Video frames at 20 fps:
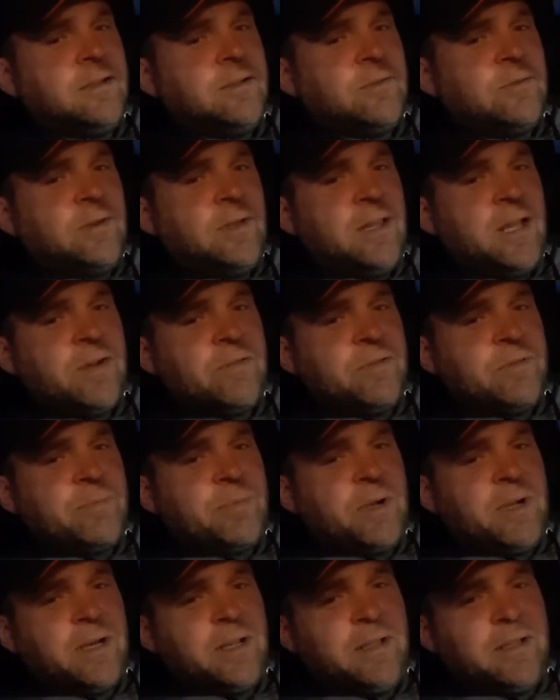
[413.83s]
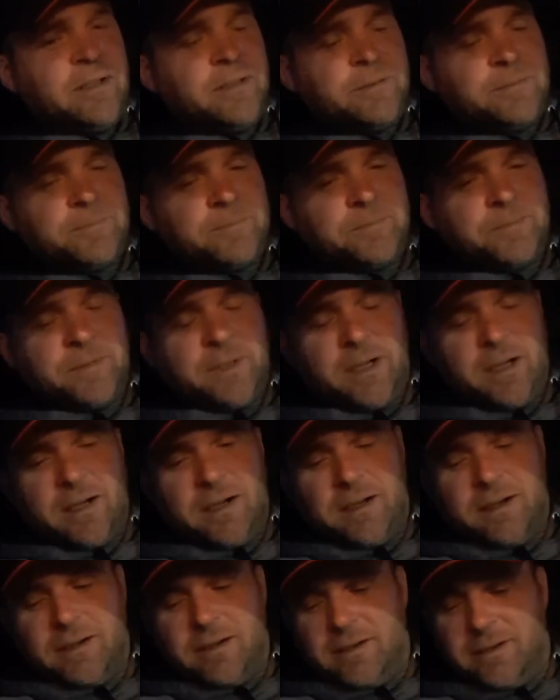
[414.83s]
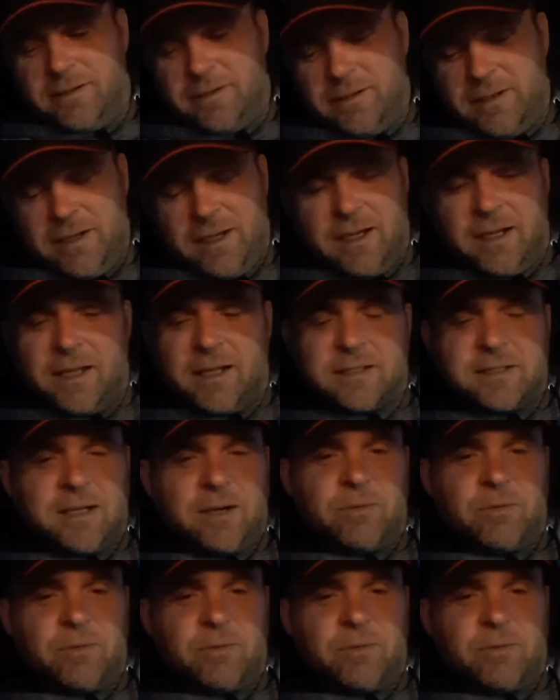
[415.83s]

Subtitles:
Well, everybody, I guess